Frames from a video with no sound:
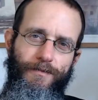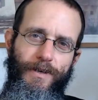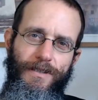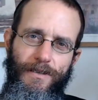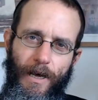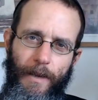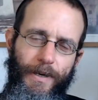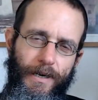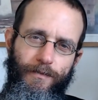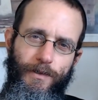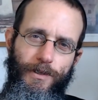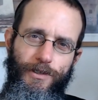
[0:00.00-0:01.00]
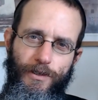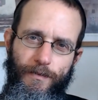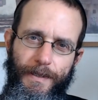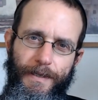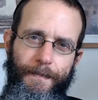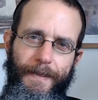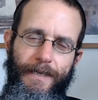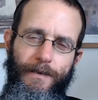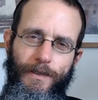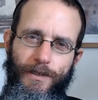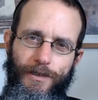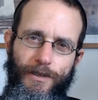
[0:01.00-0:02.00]
what you're not proud of, what you should be repeating,
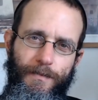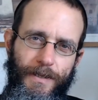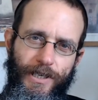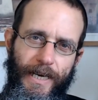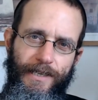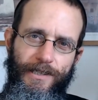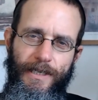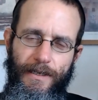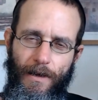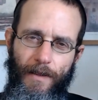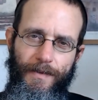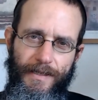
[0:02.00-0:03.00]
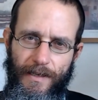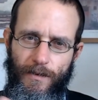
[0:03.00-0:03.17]
what you should be changing, and all this.